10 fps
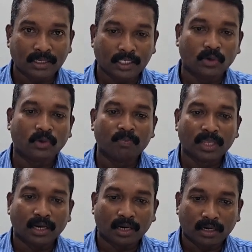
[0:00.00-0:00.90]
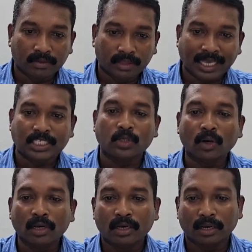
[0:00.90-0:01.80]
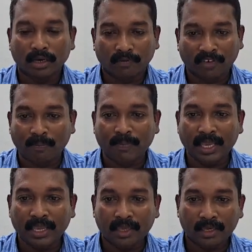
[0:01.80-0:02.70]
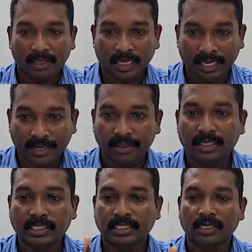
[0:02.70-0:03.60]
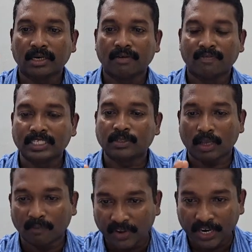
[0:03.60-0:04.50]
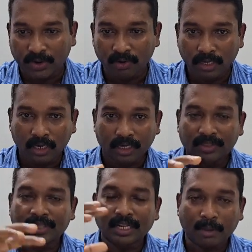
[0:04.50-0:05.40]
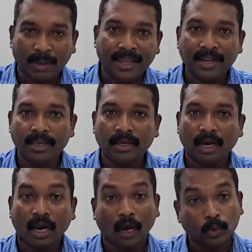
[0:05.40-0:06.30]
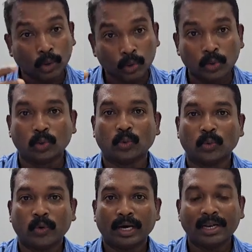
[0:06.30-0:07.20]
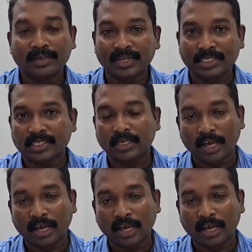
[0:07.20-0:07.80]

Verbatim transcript: so uh, that's all from me in this uh, first video then the remaining how to do literature